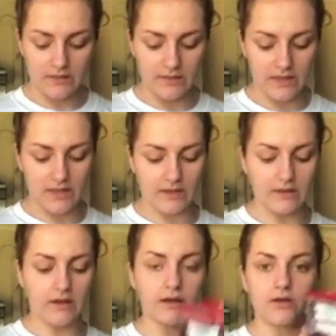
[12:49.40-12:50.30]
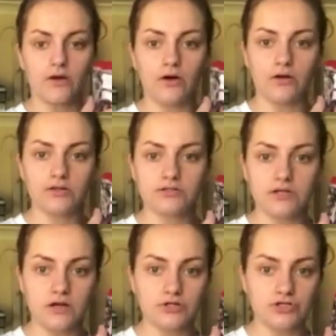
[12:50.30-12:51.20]
Then I got
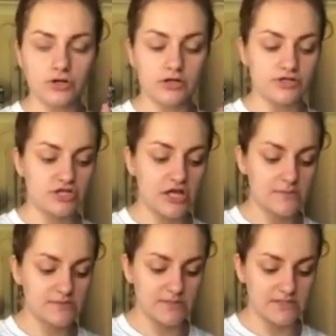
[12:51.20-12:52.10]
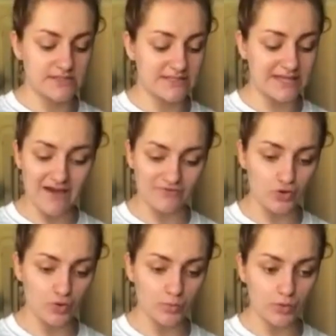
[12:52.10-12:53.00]
dark chocolate chips because they didn't have
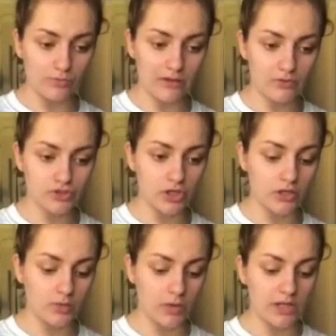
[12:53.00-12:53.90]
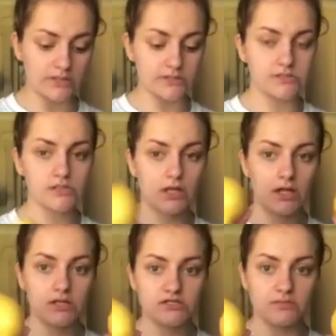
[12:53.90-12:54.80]
normal milk chocolate ones.
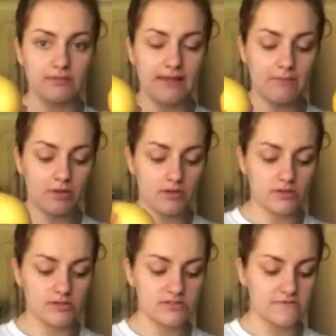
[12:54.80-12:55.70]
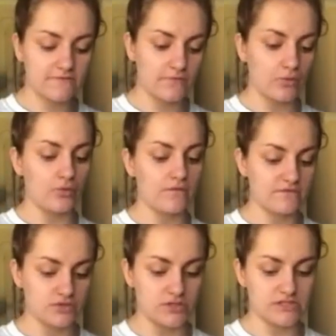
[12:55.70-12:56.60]
Some lemons for the
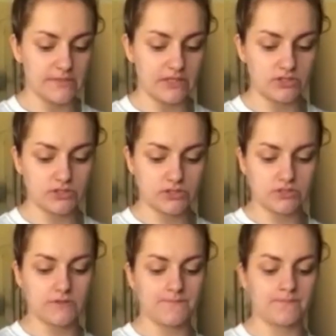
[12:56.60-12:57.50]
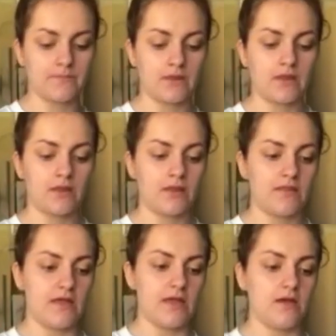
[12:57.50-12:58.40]
Victoria sponge.
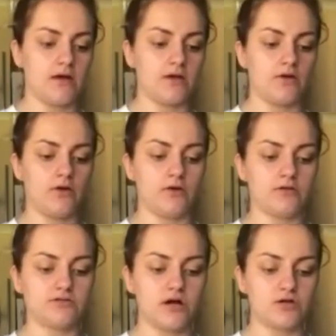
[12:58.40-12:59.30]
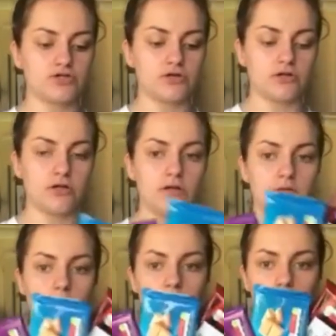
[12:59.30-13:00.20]
Then I got dark
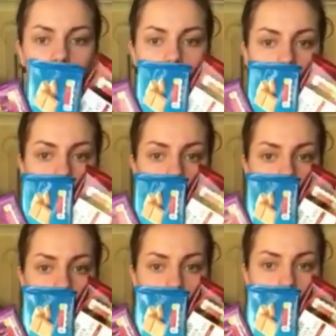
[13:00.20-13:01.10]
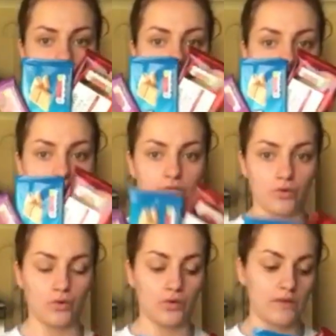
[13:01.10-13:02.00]
chocolate, milk chocolate and white chocolate
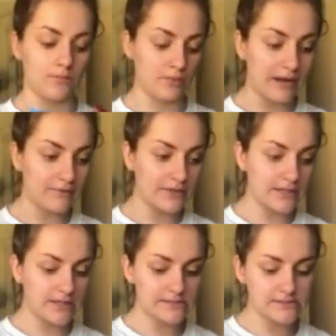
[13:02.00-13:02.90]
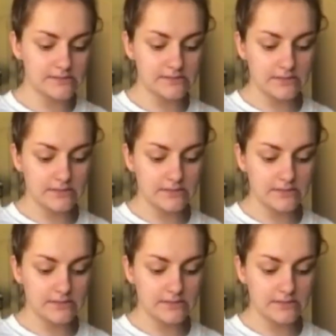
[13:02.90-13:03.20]
for the brownies.